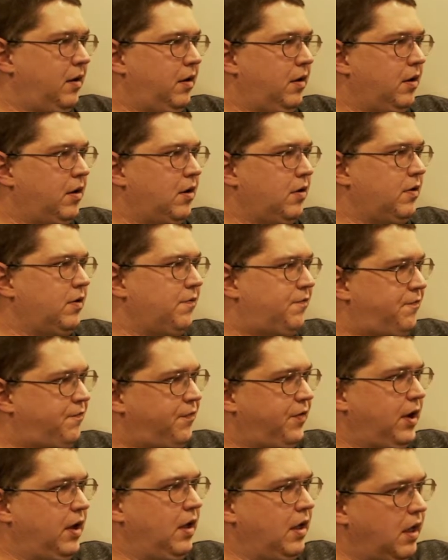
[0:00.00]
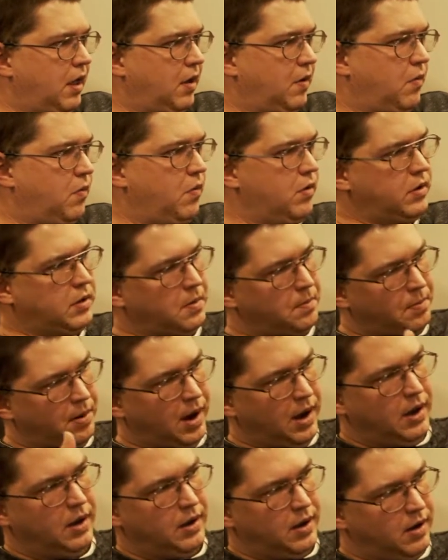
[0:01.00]
You feel it when you
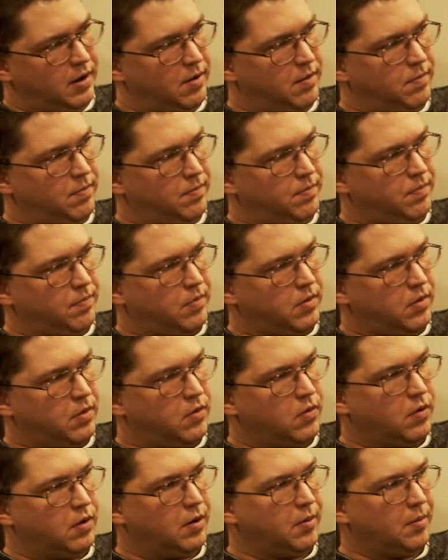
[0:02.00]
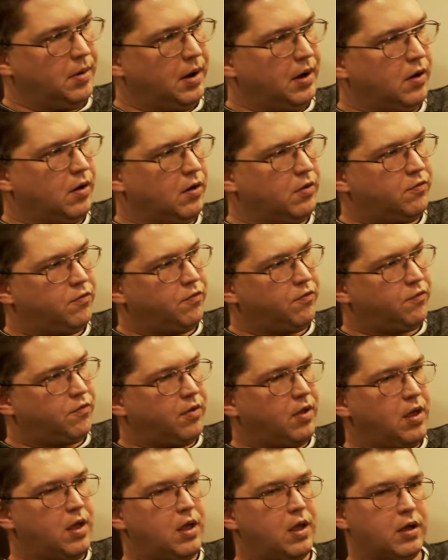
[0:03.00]
paint it. You know what I mean? Okay. Or it just
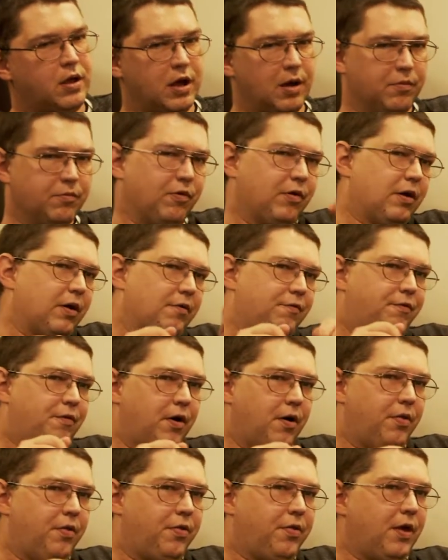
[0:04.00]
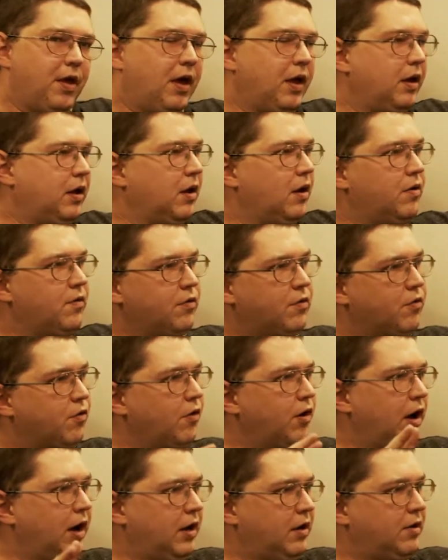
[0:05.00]
becomes like a fun thing,
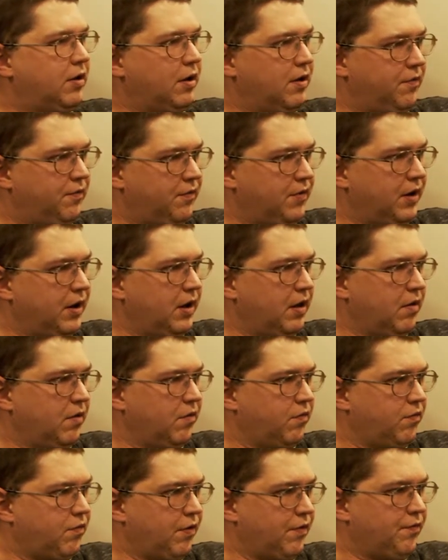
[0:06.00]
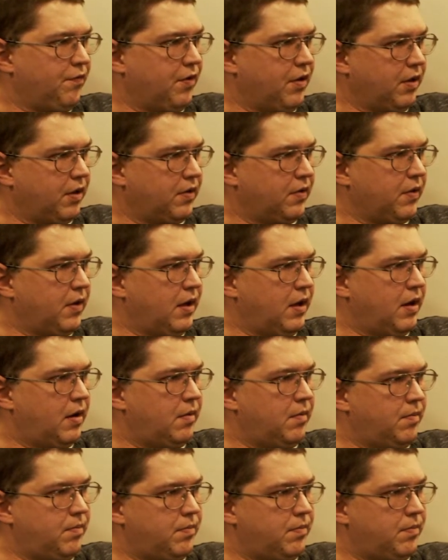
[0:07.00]
creativity and stuff like that.